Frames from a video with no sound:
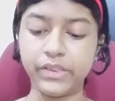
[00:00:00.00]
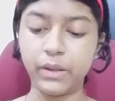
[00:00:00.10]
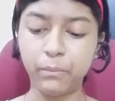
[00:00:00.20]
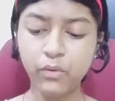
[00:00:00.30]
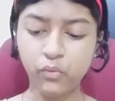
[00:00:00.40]

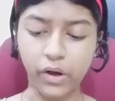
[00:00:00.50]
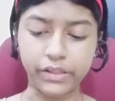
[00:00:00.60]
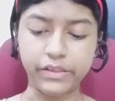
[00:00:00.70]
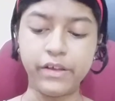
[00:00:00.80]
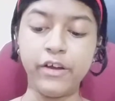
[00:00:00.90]
Number
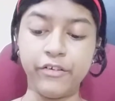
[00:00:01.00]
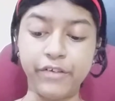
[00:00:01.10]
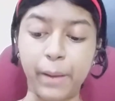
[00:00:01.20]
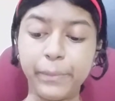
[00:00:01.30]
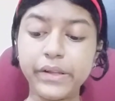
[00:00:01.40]
one,
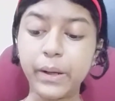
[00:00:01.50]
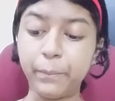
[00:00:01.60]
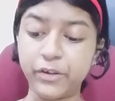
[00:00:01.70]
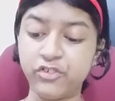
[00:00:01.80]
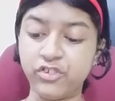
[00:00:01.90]
rapid
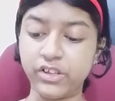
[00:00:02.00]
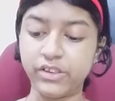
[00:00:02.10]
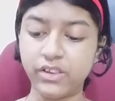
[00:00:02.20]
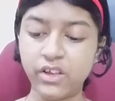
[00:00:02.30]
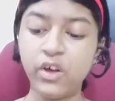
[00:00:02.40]
combustion.
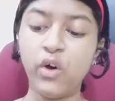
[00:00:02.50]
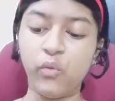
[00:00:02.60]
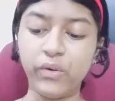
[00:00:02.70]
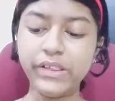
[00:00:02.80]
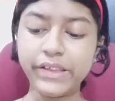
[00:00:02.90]

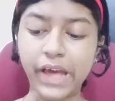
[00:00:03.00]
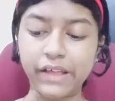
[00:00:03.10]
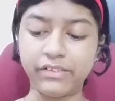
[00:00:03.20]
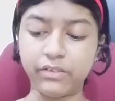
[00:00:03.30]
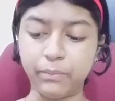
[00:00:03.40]
When
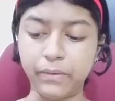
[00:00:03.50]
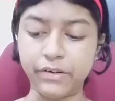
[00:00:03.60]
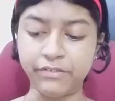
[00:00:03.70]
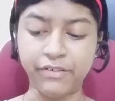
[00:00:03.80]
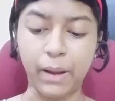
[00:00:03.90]
gases
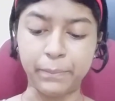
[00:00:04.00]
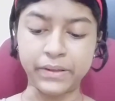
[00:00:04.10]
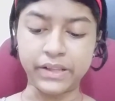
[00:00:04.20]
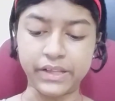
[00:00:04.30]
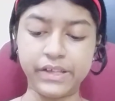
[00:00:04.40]
burn
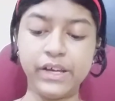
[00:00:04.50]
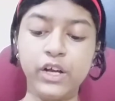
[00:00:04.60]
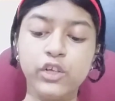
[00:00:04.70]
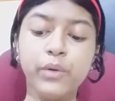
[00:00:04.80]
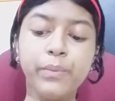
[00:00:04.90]
rapidly
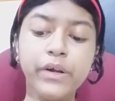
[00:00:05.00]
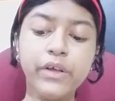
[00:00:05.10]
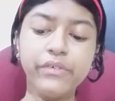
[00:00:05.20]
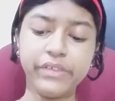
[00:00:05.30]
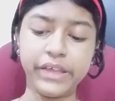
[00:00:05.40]
to
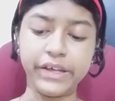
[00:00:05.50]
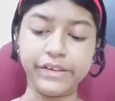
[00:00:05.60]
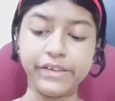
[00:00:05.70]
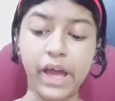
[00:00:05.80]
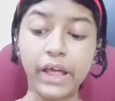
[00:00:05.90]
produce
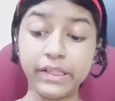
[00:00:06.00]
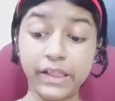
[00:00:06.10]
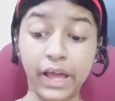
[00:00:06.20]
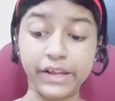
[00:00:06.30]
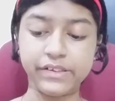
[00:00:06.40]
heat and
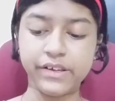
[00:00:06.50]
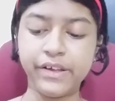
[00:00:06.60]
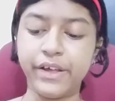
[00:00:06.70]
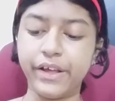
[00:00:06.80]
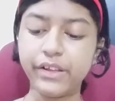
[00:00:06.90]
light,
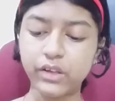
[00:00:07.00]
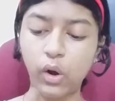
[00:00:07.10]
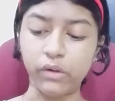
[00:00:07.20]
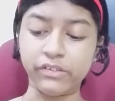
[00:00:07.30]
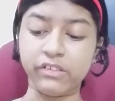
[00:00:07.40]
it
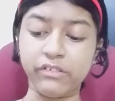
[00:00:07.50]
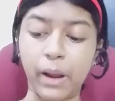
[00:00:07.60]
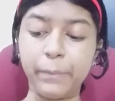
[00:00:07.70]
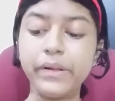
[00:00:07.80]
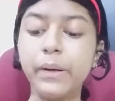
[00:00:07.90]
causes
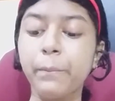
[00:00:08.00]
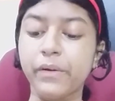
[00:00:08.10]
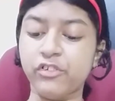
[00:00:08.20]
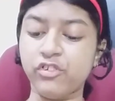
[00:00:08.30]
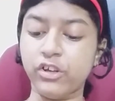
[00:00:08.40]
rapid
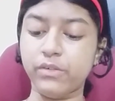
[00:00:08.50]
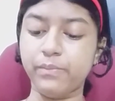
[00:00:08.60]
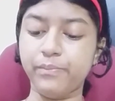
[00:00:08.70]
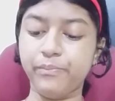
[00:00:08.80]
combustion.